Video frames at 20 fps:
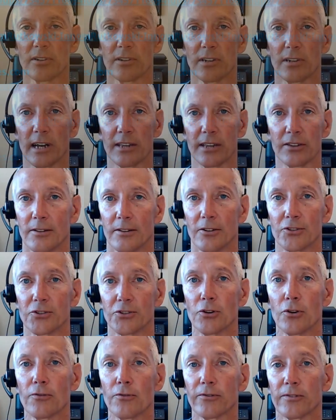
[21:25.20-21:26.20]
And there's
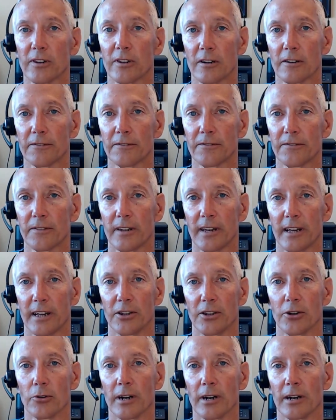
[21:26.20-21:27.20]
no fluff and
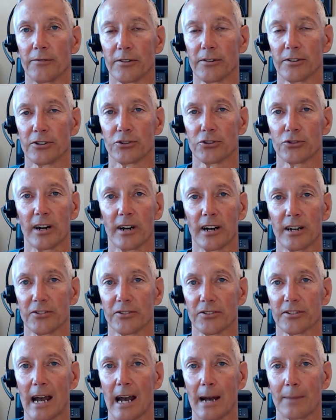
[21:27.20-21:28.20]
no effort to try and
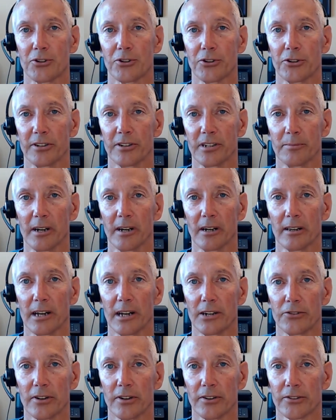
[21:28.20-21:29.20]
just capture your email
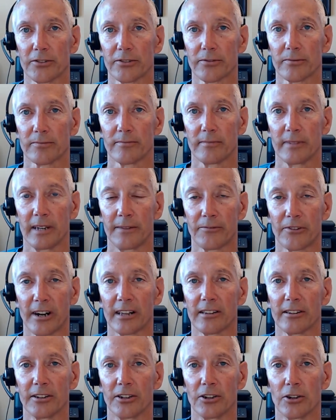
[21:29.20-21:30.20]
address. And
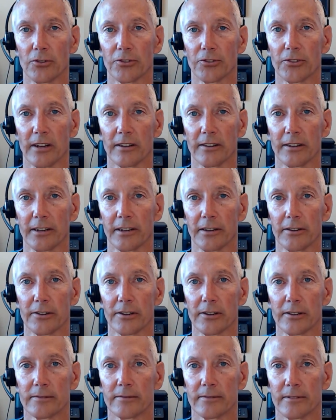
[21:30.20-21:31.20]
frankly, no selling
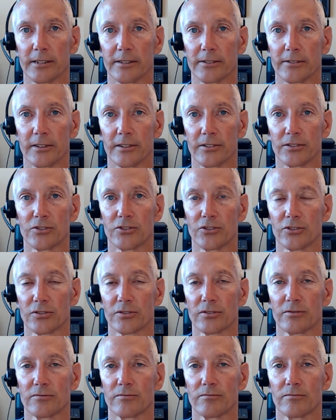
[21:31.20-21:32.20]
either. It's
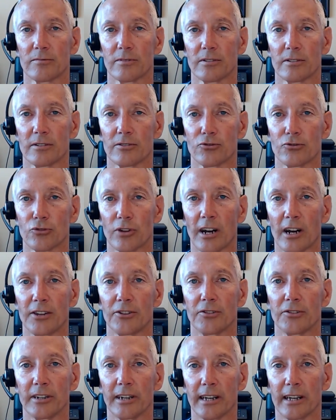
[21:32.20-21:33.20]
just trying
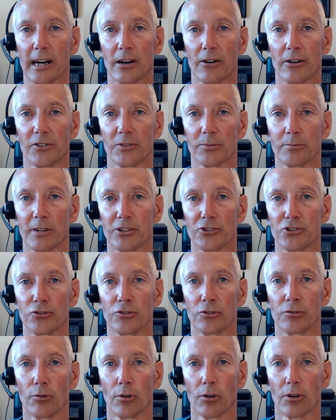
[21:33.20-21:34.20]
to get out as much
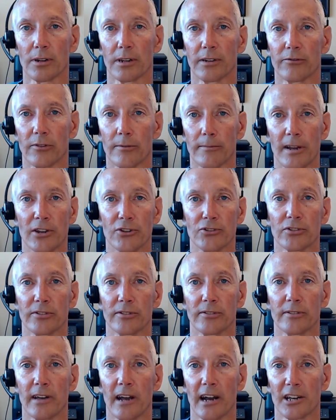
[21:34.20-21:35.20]
good quality
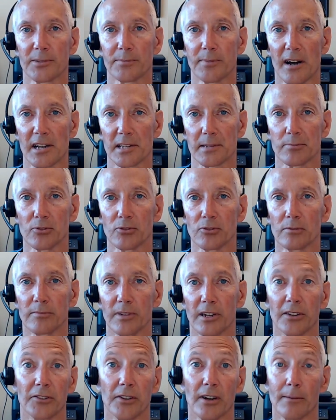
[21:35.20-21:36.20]
information as possible,
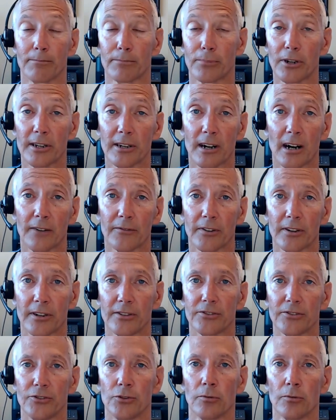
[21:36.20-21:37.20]
because I'm pretty
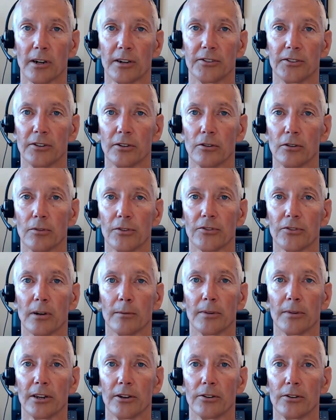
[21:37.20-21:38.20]
confident you want to deal with
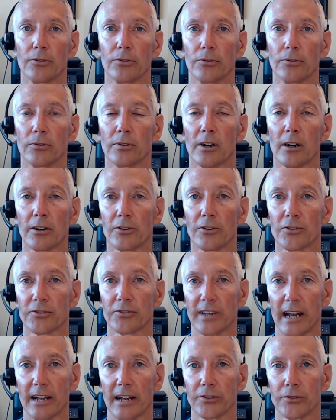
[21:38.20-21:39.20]
somebody who
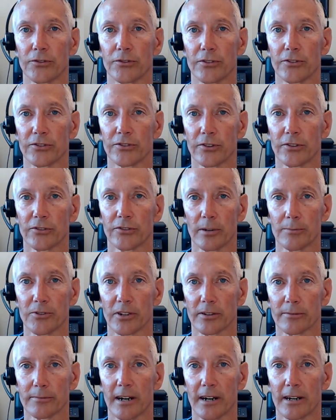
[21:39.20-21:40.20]
understands this
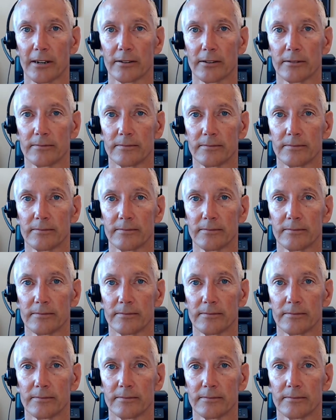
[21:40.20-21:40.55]
subject matter.